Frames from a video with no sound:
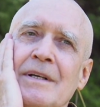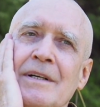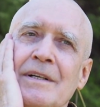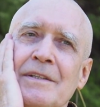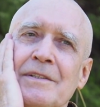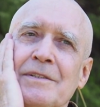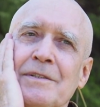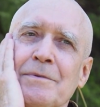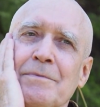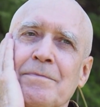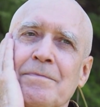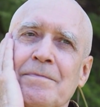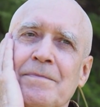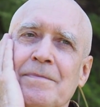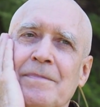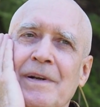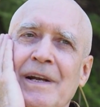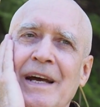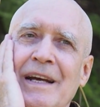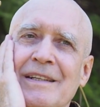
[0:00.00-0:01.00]
should
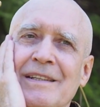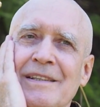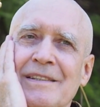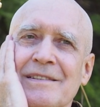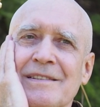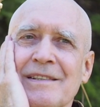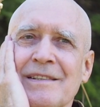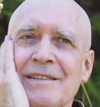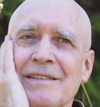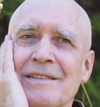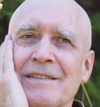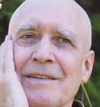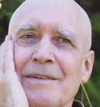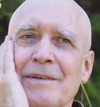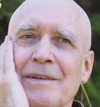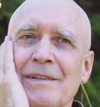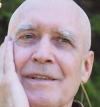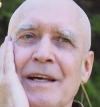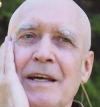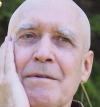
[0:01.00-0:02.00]
practice. And
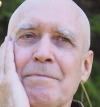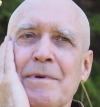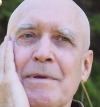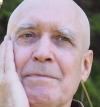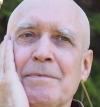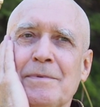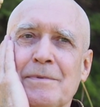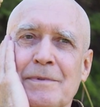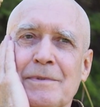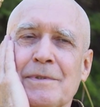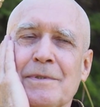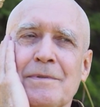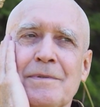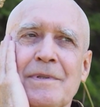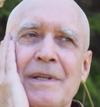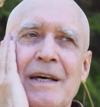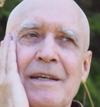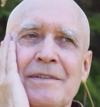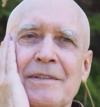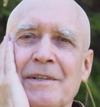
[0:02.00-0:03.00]
so a lot of people will do
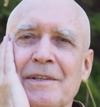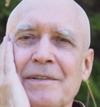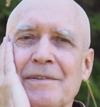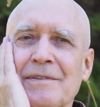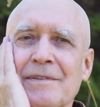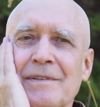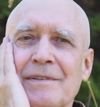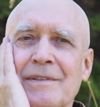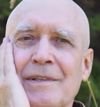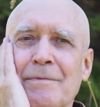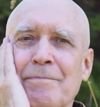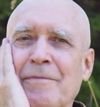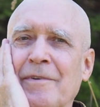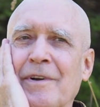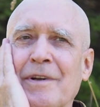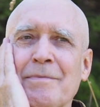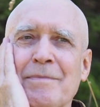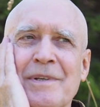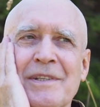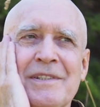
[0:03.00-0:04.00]
that. They're
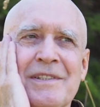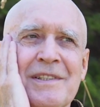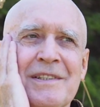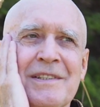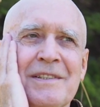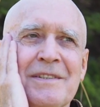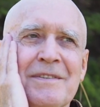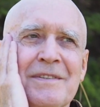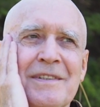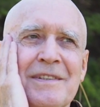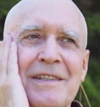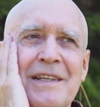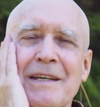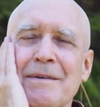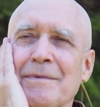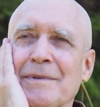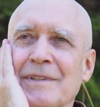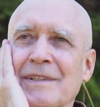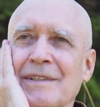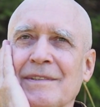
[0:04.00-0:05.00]
very busy during the day,
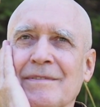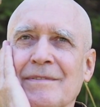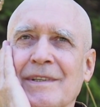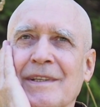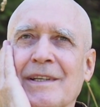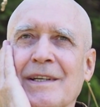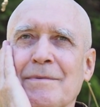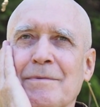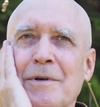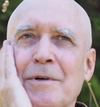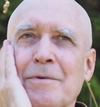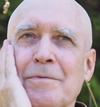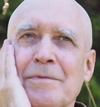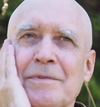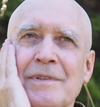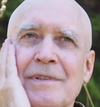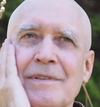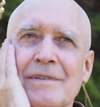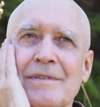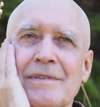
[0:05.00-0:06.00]
but when they come
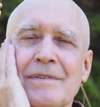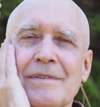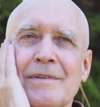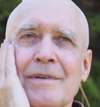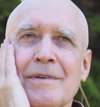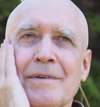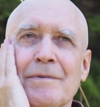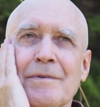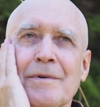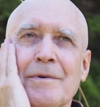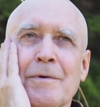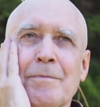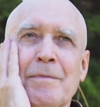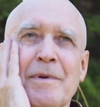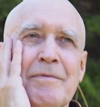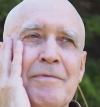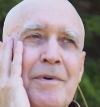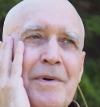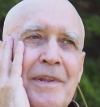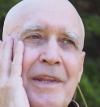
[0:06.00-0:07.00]
home or
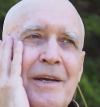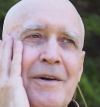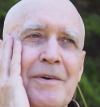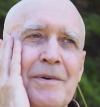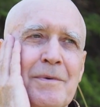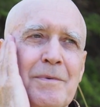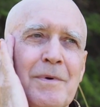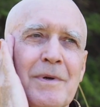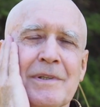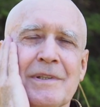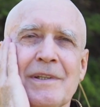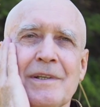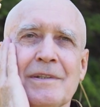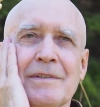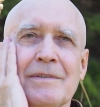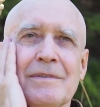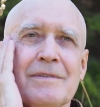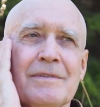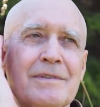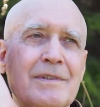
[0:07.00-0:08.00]
before they go to work,
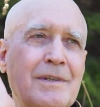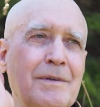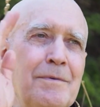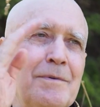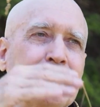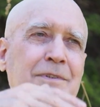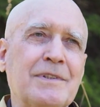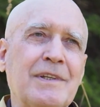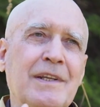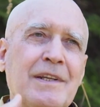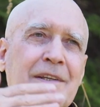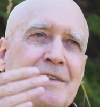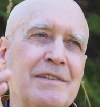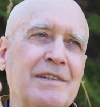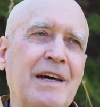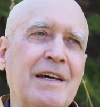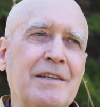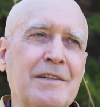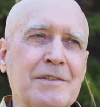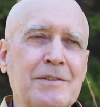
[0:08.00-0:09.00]
they'll set
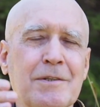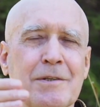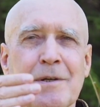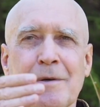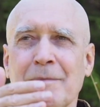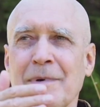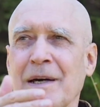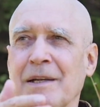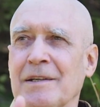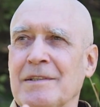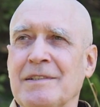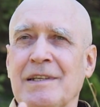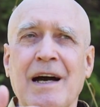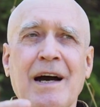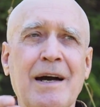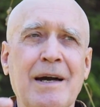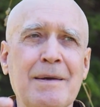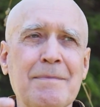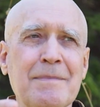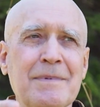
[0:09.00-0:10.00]
aside a certain amount of
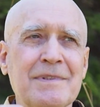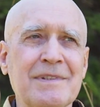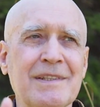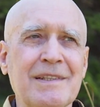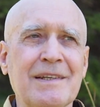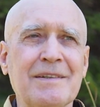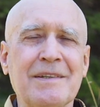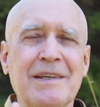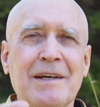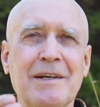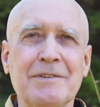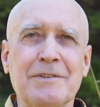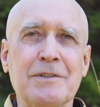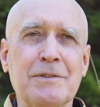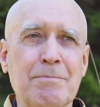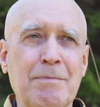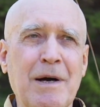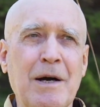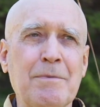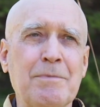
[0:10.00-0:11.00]
time and say, okay, I'll
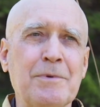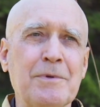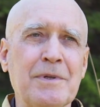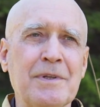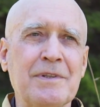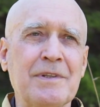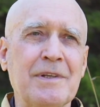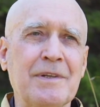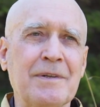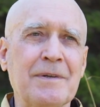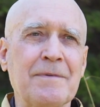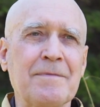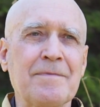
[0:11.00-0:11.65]
just bow Buddha here